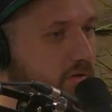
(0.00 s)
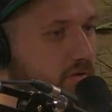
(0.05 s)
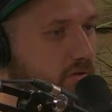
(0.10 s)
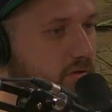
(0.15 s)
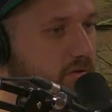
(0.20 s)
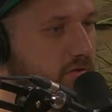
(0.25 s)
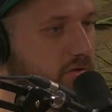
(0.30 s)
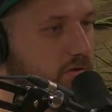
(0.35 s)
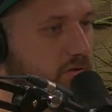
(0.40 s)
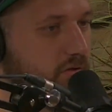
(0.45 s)

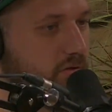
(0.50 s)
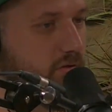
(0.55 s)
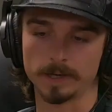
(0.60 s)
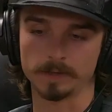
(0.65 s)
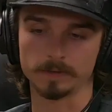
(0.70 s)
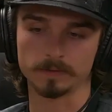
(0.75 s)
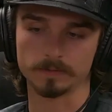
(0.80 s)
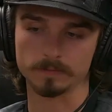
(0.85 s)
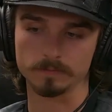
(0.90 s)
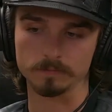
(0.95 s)
And like,
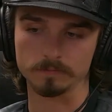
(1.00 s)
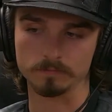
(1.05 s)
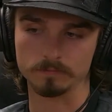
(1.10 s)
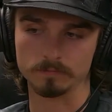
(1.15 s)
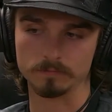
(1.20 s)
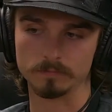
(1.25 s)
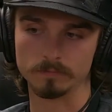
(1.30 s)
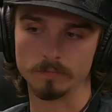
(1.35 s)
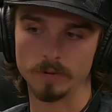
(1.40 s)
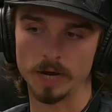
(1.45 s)

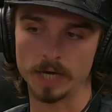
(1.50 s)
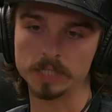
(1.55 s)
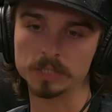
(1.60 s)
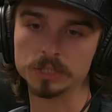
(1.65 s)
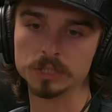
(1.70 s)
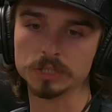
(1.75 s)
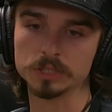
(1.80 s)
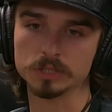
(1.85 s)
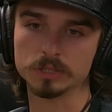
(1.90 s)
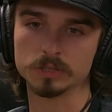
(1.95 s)

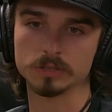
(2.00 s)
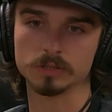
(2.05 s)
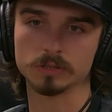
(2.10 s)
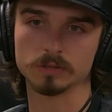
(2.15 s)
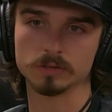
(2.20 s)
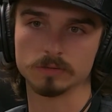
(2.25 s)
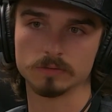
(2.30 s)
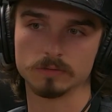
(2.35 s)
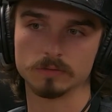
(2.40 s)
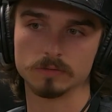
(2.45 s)

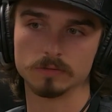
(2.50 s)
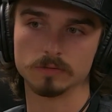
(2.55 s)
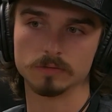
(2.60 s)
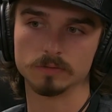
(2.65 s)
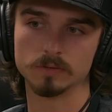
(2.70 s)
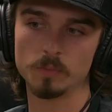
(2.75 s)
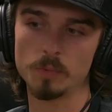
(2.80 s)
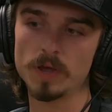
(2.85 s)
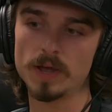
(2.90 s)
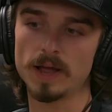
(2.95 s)

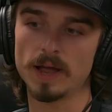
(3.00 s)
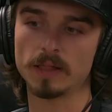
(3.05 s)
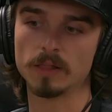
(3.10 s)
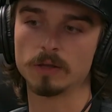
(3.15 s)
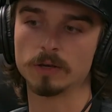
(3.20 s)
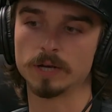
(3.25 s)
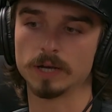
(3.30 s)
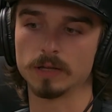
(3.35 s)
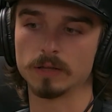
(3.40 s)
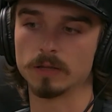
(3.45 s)
the way I
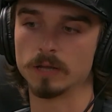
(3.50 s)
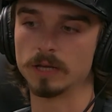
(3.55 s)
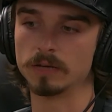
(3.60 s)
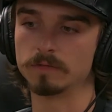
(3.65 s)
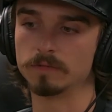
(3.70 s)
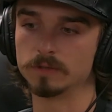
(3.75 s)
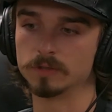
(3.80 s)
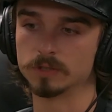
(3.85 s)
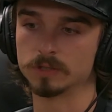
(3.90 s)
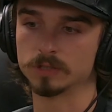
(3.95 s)
look at life
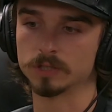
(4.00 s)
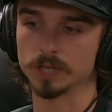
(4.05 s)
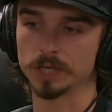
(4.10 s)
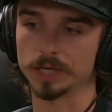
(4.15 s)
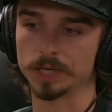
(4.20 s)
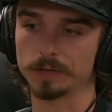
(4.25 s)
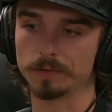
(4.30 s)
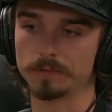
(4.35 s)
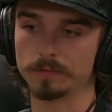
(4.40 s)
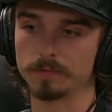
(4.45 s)
is just
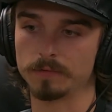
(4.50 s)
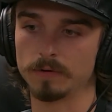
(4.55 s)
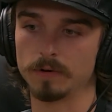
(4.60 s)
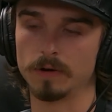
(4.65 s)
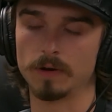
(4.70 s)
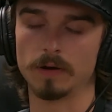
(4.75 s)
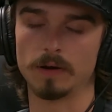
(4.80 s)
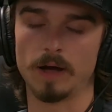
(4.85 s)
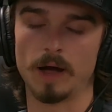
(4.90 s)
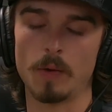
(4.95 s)
like,
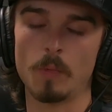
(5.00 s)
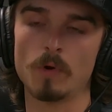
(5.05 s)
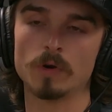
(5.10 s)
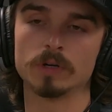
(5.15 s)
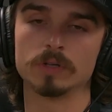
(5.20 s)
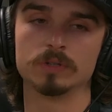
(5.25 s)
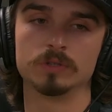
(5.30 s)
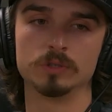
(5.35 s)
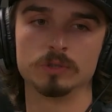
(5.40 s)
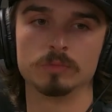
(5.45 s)
I want to
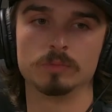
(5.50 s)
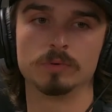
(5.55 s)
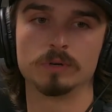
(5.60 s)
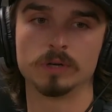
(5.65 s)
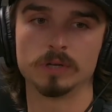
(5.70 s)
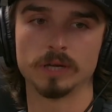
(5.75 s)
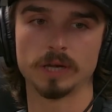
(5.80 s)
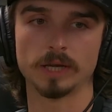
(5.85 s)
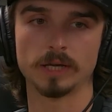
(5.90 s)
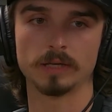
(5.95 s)

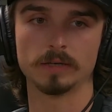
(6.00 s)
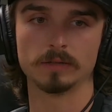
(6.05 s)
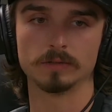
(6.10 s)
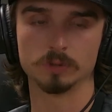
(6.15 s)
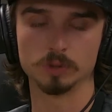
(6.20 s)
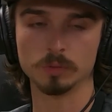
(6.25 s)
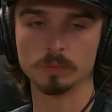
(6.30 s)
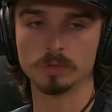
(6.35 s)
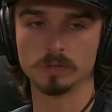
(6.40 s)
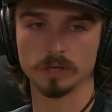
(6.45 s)

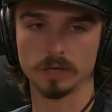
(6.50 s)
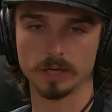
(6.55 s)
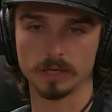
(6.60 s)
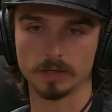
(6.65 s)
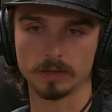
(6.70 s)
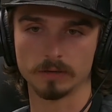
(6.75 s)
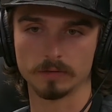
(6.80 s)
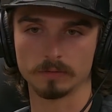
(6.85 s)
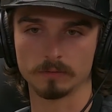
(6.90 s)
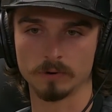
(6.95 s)

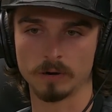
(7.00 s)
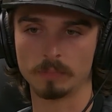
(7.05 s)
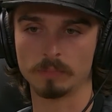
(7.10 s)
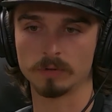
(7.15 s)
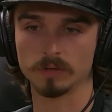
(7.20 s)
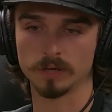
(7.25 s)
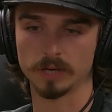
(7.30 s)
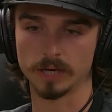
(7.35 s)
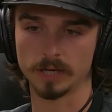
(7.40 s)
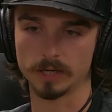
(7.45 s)
duplicate,
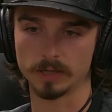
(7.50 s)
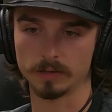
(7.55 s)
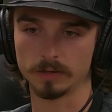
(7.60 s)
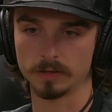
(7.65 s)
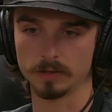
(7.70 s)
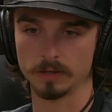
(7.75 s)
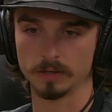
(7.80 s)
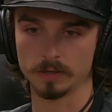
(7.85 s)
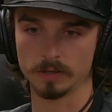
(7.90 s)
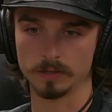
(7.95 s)
replicate
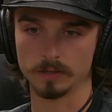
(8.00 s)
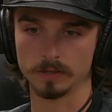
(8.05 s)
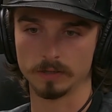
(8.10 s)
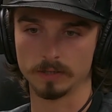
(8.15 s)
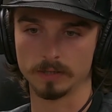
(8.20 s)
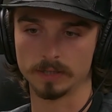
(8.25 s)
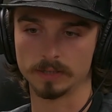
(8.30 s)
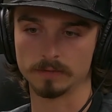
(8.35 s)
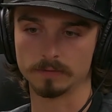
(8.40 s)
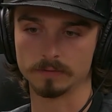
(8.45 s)

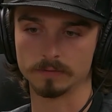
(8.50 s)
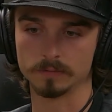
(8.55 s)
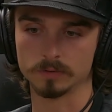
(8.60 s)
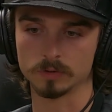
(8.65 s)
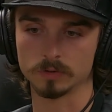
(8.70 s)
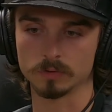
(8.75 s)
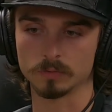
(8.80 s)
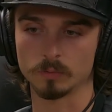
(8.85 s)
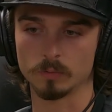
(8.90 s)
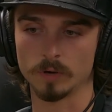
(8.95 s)
in
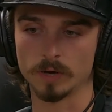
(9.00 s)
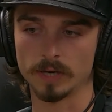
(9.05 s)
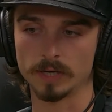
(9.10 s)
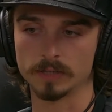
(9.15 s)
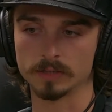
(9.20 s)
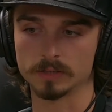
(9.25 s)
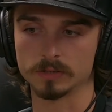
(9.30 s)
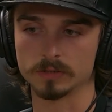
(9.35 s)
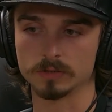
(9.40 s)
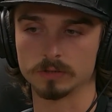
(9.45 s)
certain
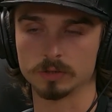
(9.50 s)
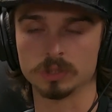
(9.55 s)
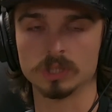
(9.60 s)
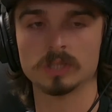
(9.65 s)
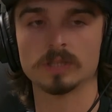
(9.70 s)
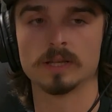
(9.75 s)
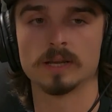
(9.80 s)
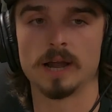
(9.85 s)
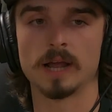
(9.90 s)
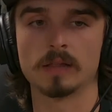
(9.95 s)
ways shit
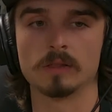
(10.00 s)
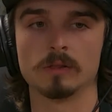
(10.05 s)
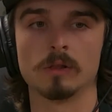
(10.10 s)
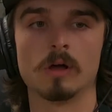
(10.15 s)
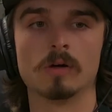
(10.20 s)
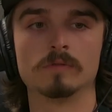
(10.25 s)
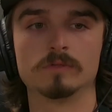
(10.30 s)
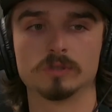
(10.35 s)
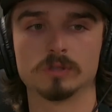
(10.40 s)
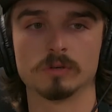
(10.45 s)
that I
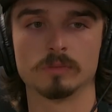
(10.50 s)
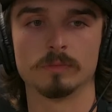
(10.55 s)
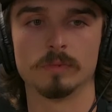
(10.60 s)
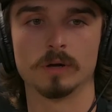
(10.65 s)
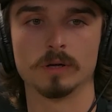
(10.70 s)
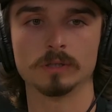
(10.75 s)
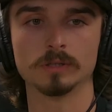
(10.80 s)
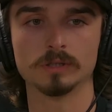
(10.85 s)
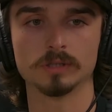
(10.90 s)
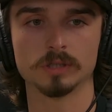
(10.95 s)
love so
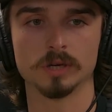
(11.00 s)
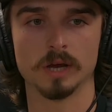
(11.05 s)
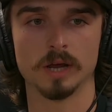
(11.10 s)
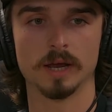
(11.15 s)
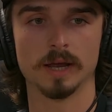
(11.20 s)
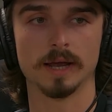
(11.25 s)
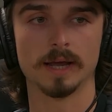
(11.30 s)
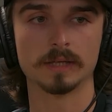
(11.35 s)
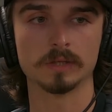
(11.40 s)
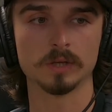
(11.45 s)
much.
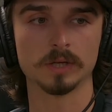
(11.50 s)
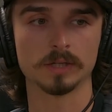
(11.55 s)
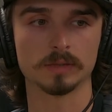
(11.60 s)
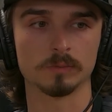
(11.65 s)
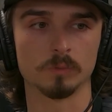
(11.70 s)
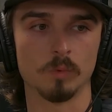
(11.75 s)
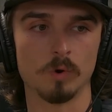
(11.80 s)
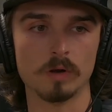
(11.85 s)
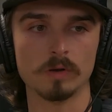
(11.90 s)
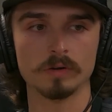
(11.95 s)
And like
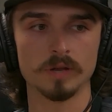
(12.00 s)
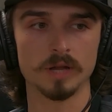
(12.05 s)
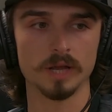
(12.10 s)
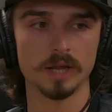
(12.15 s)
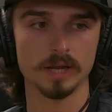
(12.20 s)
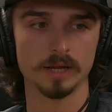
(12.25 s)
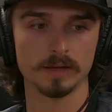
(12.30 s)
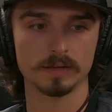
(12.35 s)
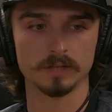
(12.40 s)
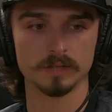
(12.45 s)
one
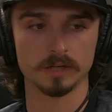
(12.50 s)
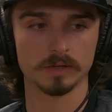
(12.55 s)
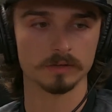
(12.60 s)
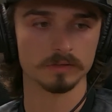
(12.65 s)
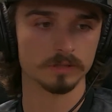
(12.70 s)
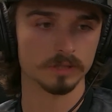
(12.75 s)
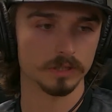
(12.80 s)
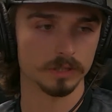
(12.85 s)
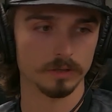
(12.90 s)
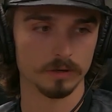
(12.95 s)
day
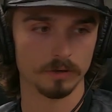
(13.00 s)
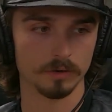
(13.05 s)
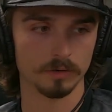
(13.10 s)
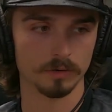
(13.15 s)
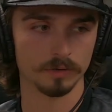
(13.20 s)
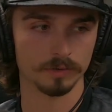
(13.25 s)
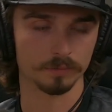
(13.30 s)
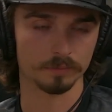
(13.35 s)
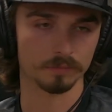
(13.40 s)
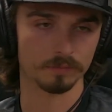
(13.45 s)
Tarantino
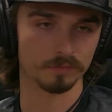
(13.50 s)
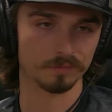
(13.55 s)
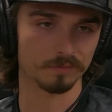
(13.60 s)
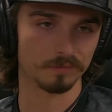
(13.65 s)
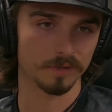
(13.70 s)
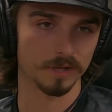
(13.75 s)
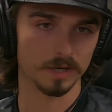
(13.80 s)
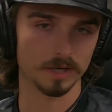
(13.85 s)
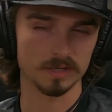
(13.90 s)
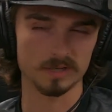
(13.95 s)
and
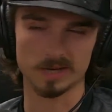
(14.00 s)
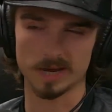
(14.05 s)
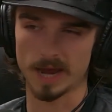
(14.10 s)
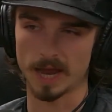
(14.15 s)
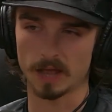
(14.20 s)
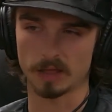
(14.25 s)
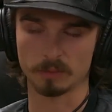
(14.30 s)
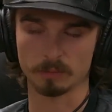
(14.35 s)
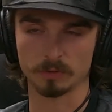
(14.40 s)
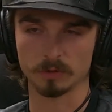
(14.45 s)
his
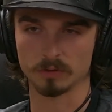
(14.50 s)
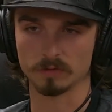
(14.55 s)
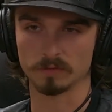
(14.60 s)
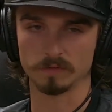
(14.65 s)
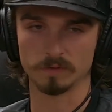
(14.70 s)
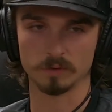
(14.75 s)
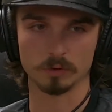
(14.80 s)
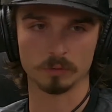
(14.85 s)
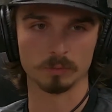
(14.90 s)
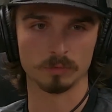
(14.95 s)
caliber of
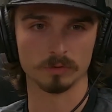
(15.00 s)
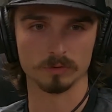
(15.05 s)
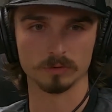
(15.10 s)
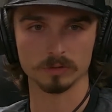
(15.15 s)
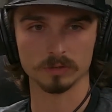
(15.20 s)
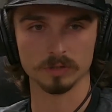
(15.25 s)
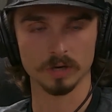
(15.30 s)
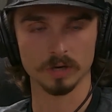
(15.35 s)
filmers,